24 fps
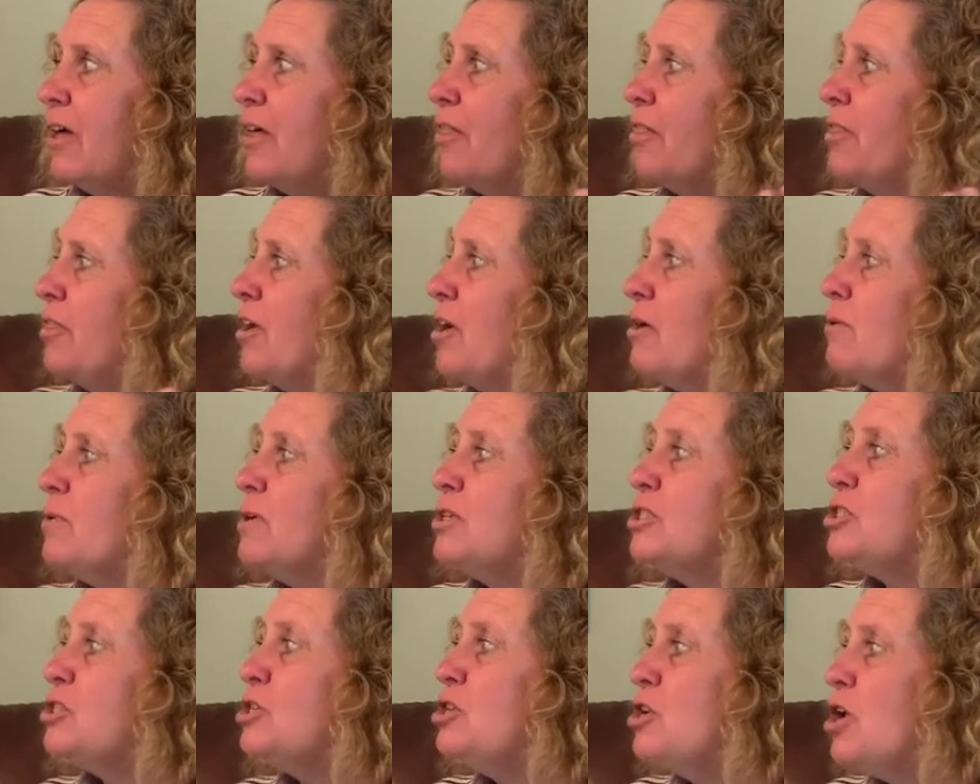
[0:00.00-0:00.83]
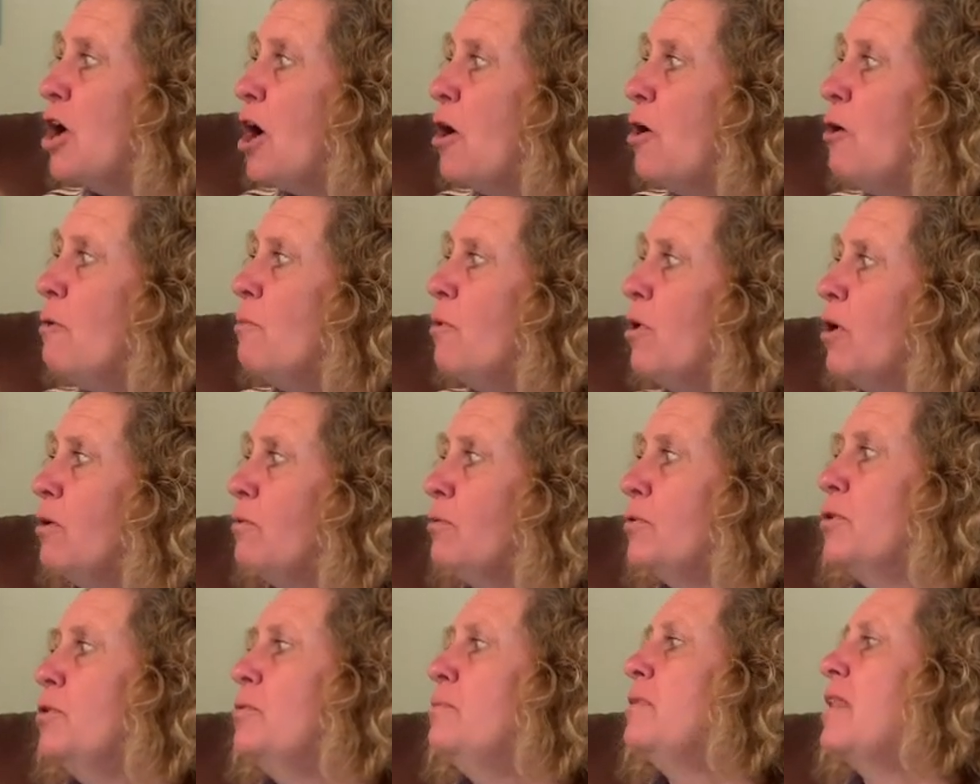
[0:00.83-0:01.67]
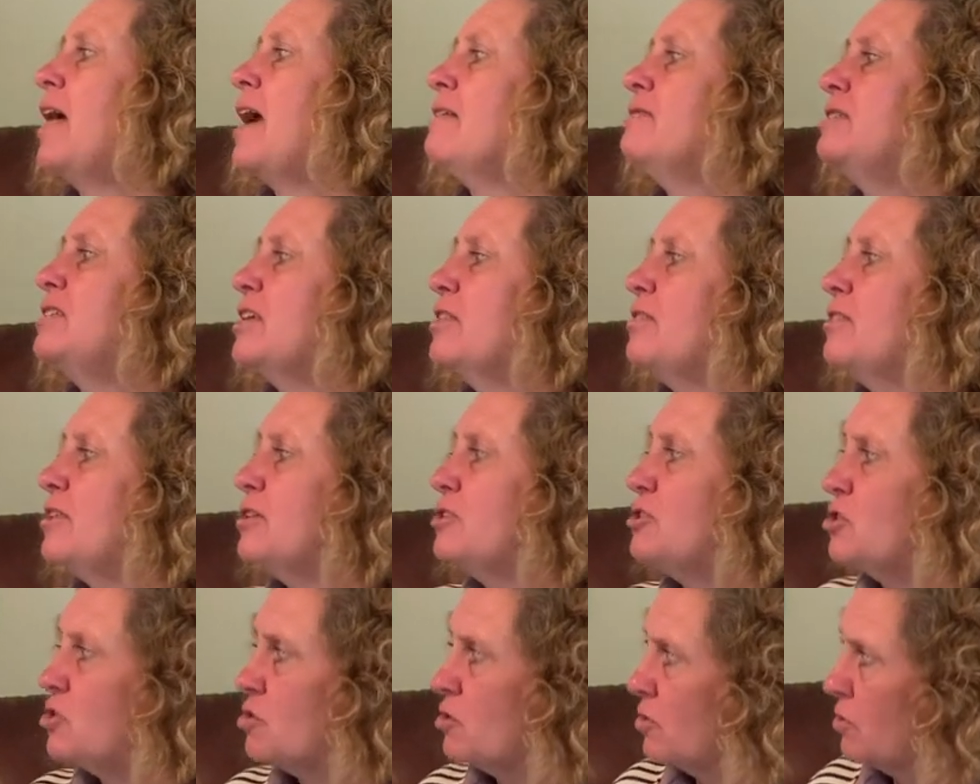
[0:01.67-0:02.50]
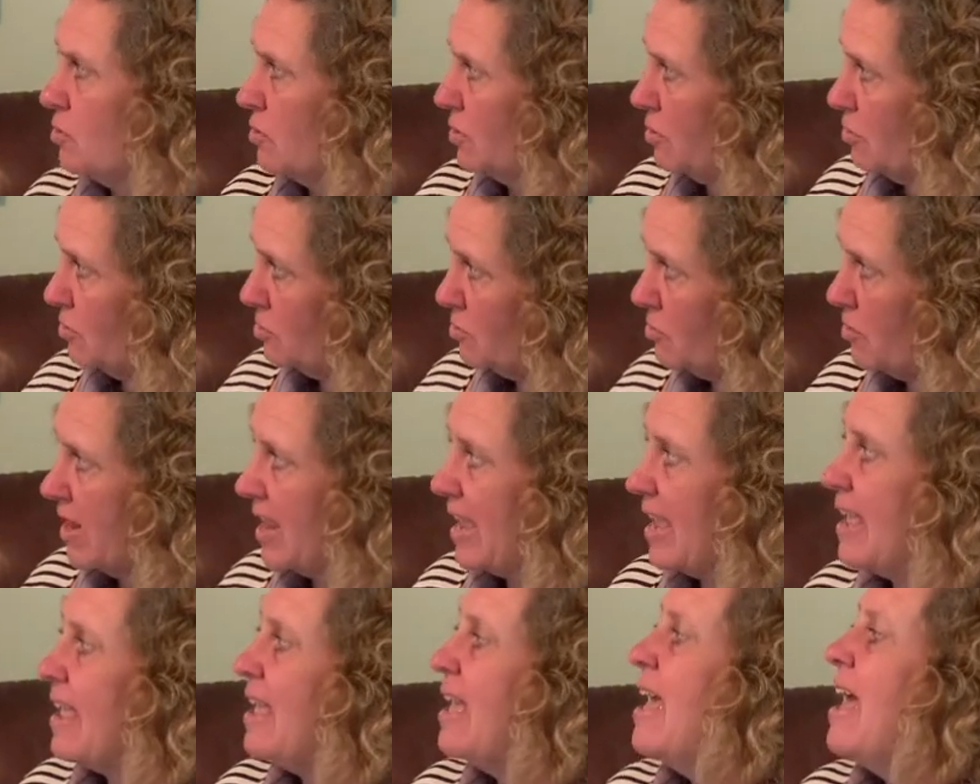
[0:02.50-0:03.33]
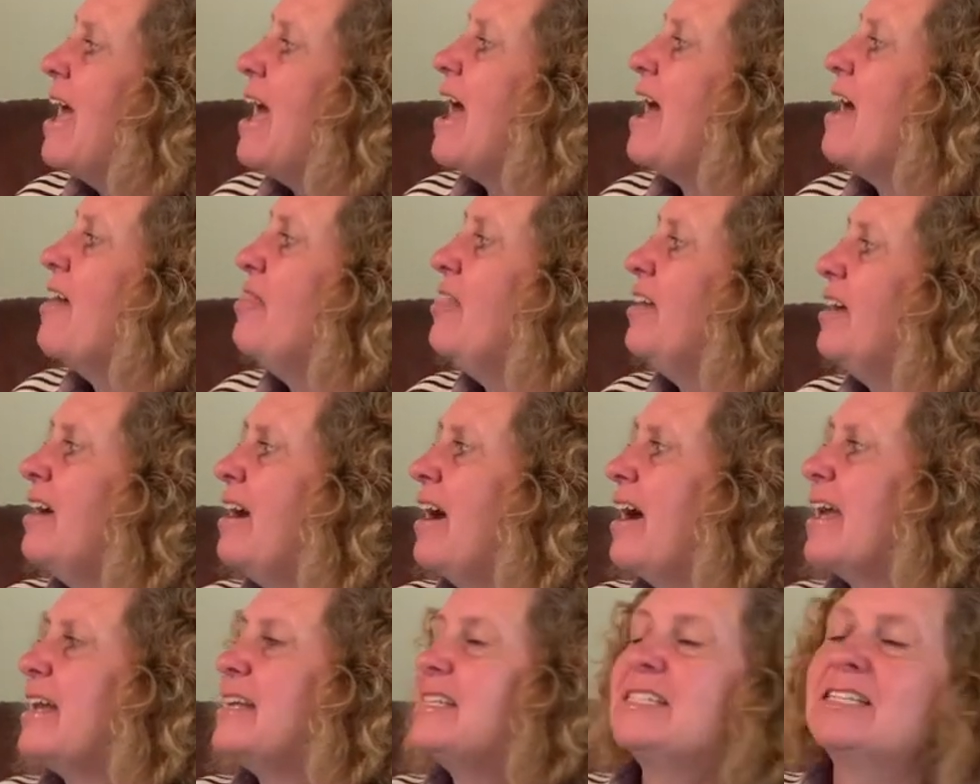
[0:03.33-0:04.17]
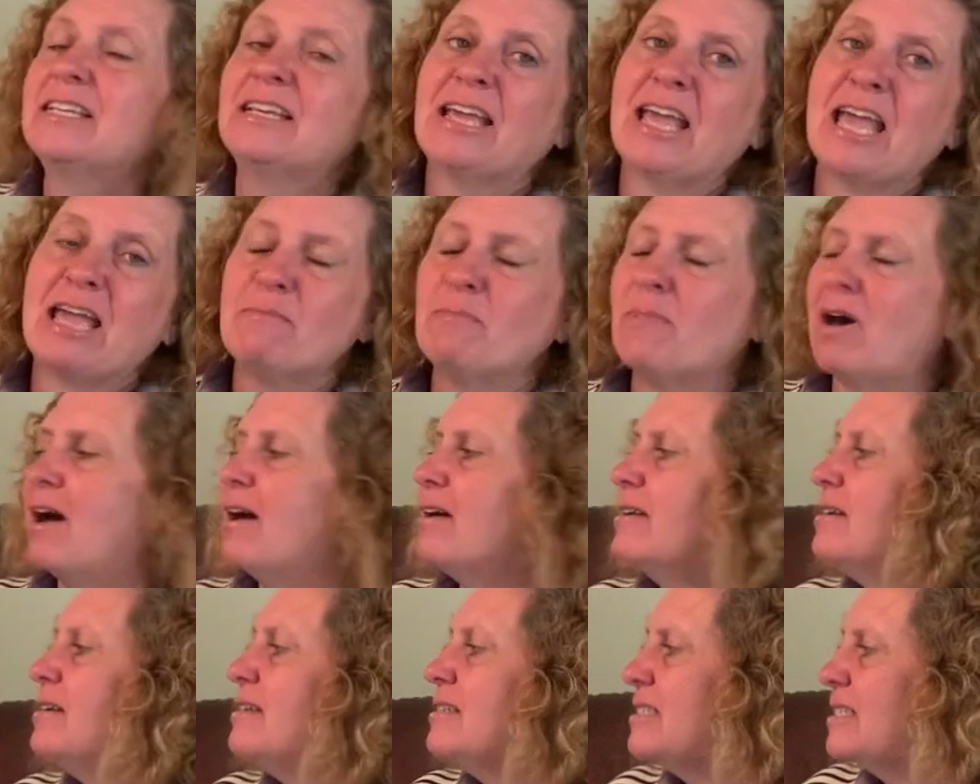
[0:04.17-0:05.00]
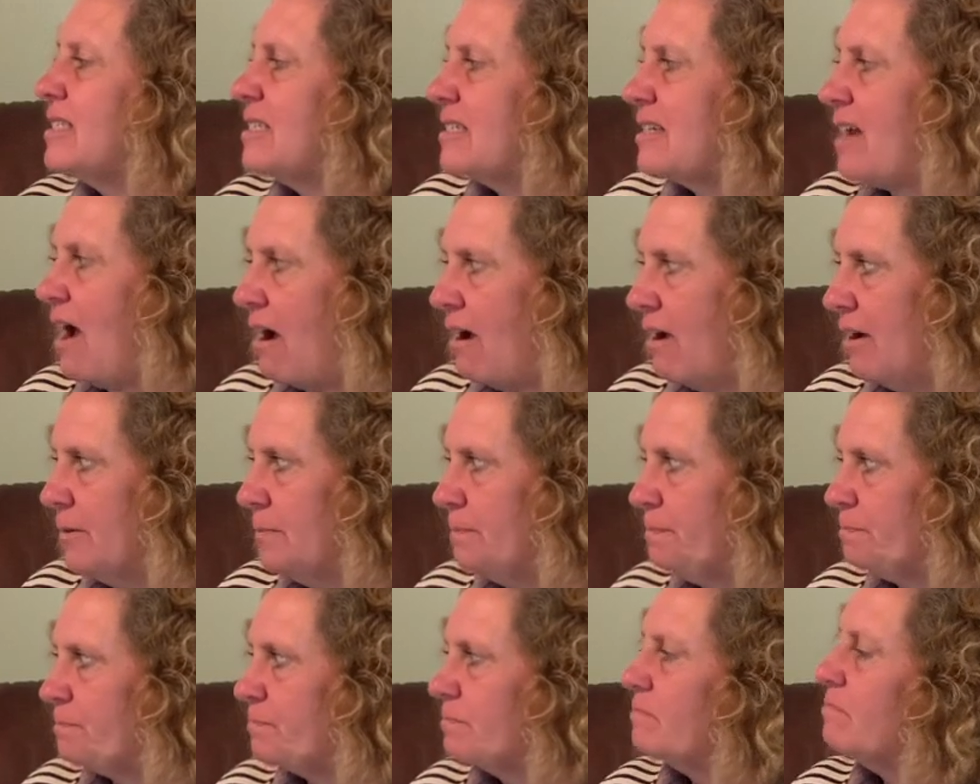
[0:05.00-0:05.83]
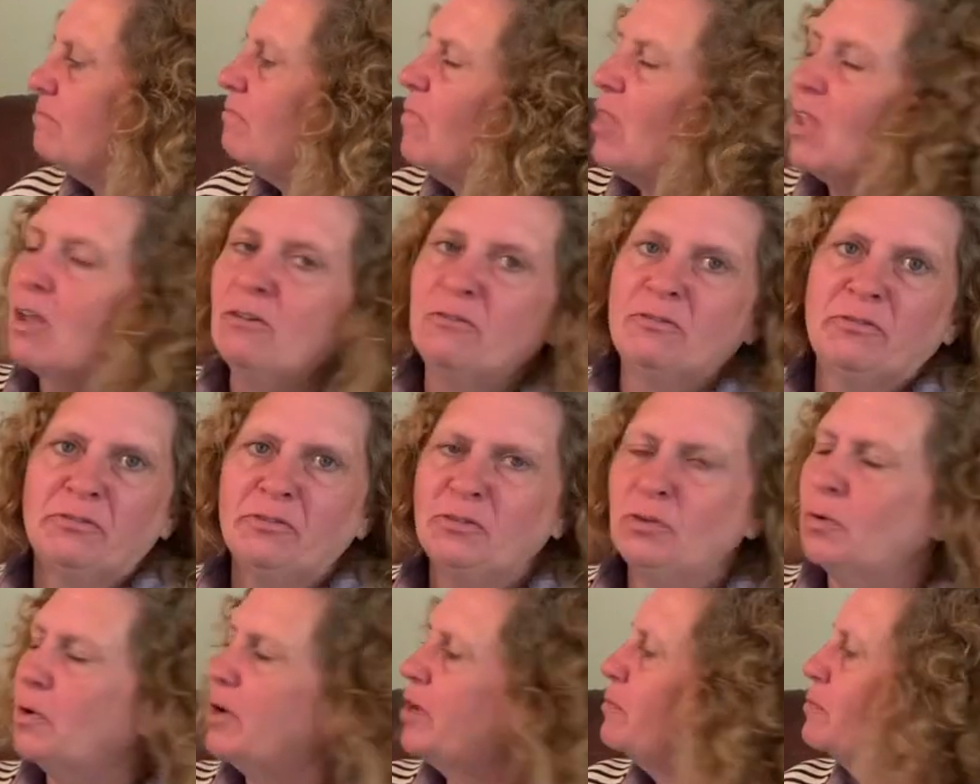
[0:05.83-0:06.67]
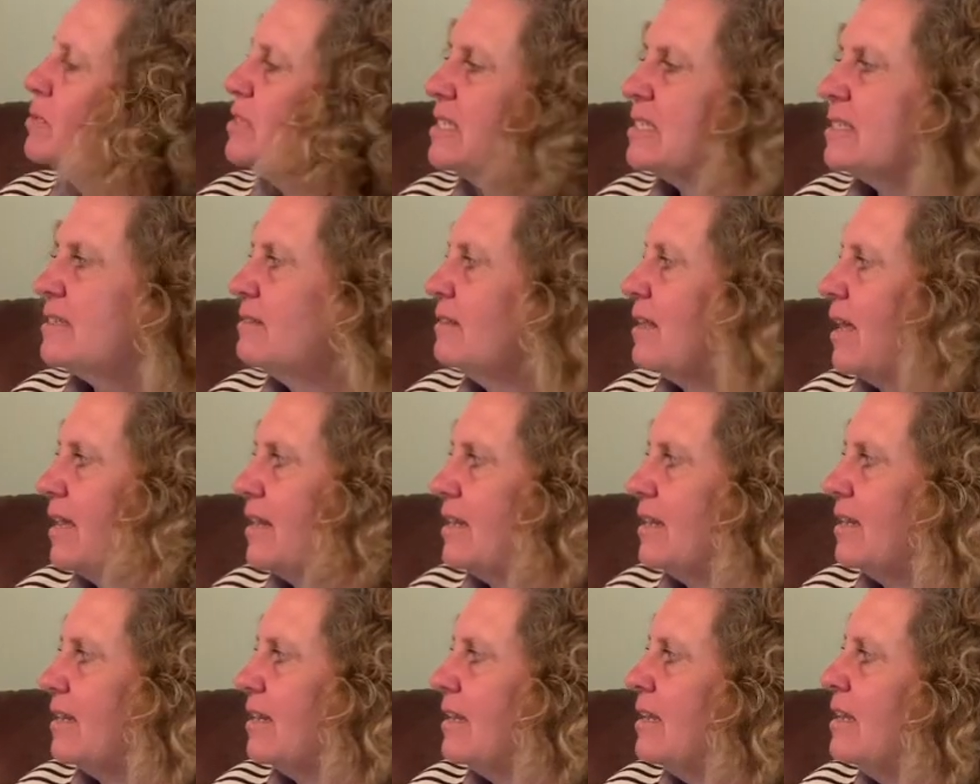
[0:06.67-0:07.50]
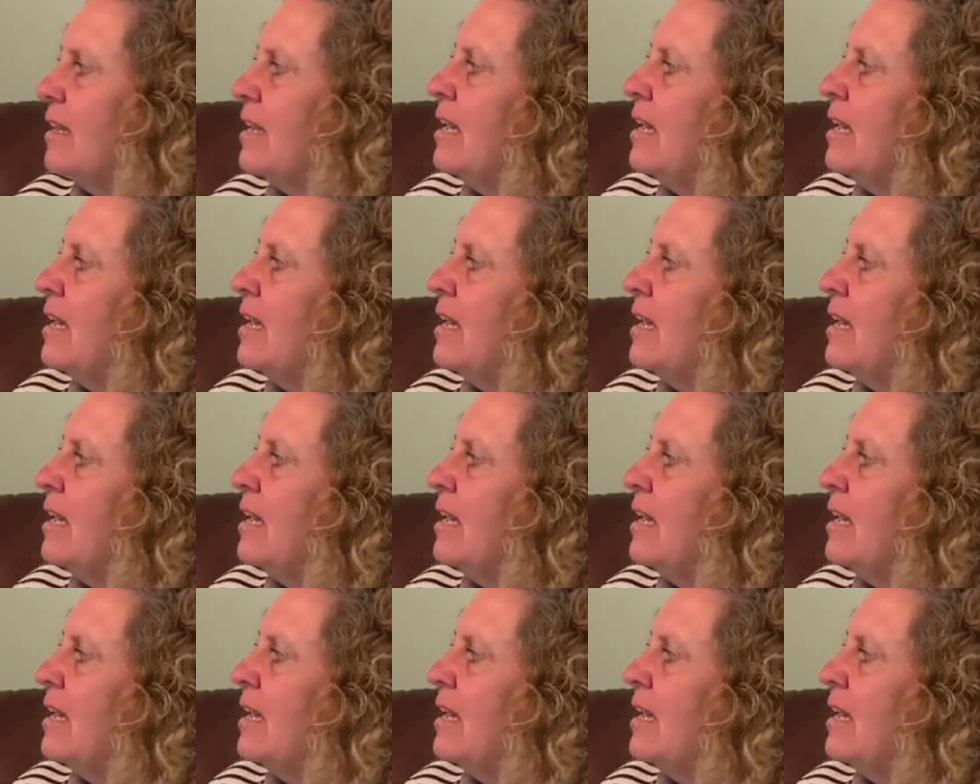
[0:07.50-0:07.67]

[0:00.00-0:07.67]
There was no more room left in the tree and the kite came unstuck. Floyd was delighted.